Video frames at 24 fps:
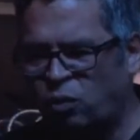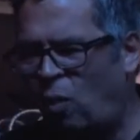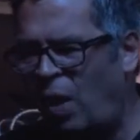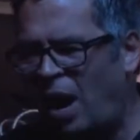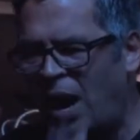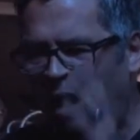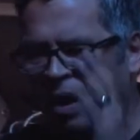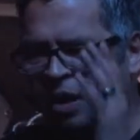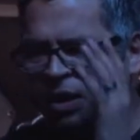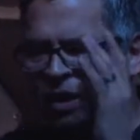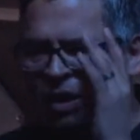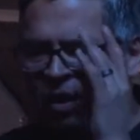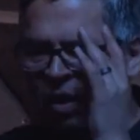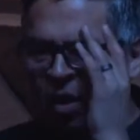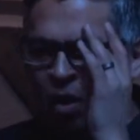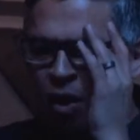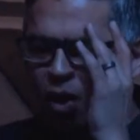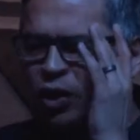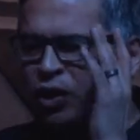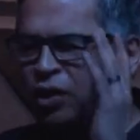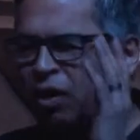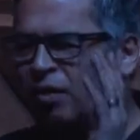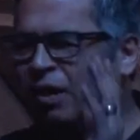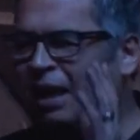Why, you know,
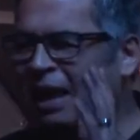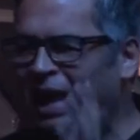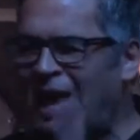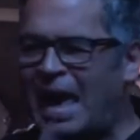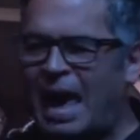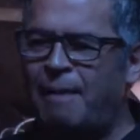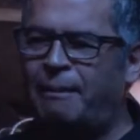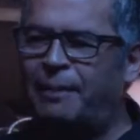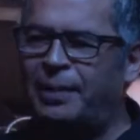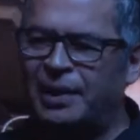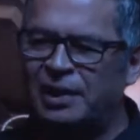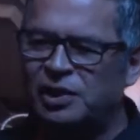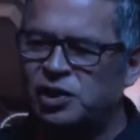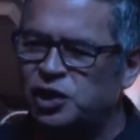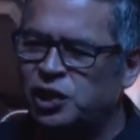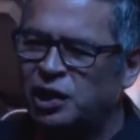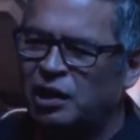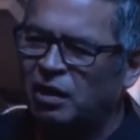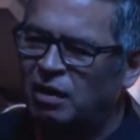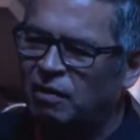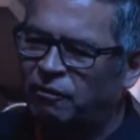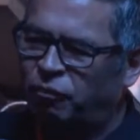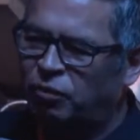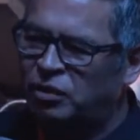you're clapping and
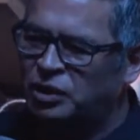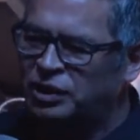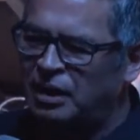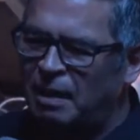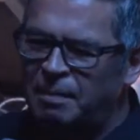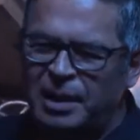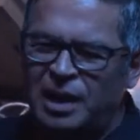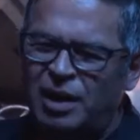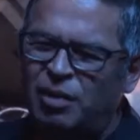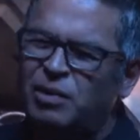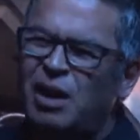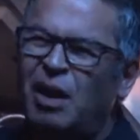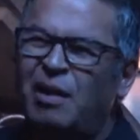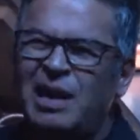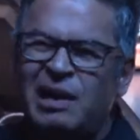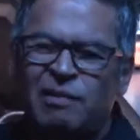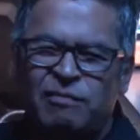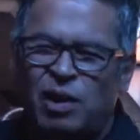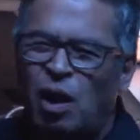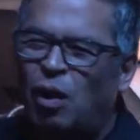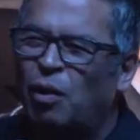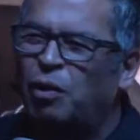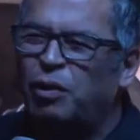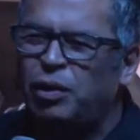cheering for somebody who doesn't
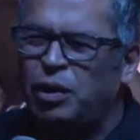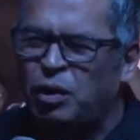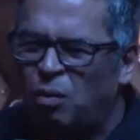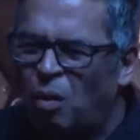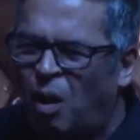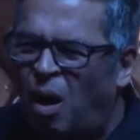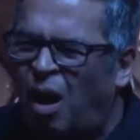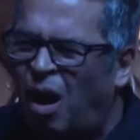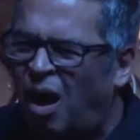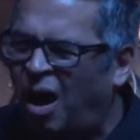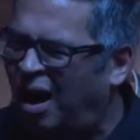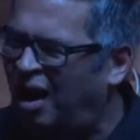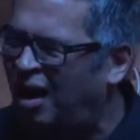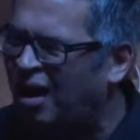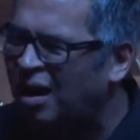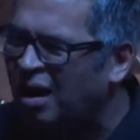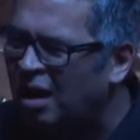even know who you are.